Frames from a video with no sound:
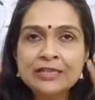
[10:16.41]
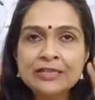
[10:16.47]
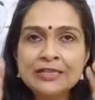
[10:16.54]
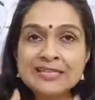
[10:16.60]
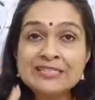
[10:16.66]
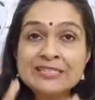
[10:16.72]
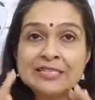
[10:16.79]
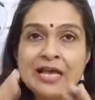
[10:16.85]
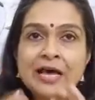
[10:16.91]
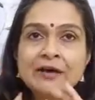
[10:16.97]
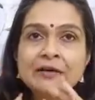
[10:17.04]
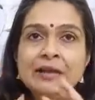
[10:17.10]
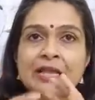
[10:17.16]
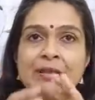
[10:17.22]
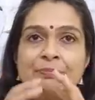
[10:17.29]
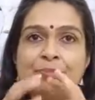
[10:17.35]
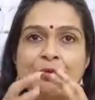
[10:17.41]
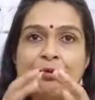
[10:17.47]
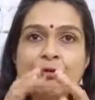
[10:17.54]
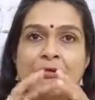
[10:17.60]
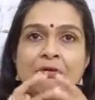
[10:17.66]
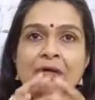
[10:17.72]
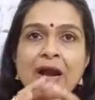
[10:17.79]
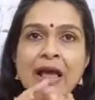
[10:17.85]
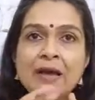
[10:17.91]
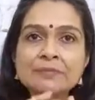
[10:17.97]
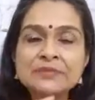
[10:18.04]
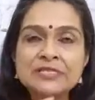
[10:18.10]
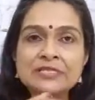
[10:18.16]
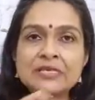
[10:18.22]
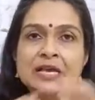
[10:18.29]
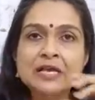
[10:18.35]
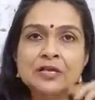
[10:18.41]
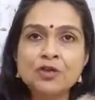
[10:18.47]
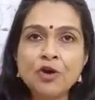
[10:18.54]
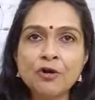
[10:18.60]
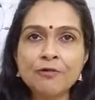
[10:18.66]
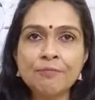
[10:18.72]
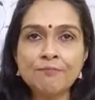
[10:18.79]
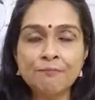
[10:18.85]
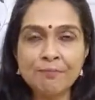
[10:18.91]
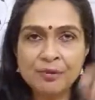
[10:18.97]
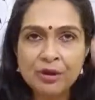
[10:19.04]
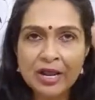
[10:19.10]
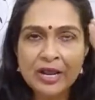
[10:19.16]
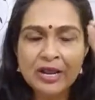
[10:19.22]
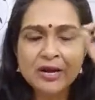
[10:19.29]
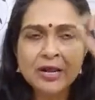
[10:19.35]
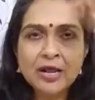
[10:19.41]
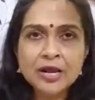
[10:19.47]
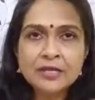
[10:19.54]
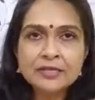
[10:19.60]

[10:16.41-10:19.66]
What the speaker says: This reprograms your brain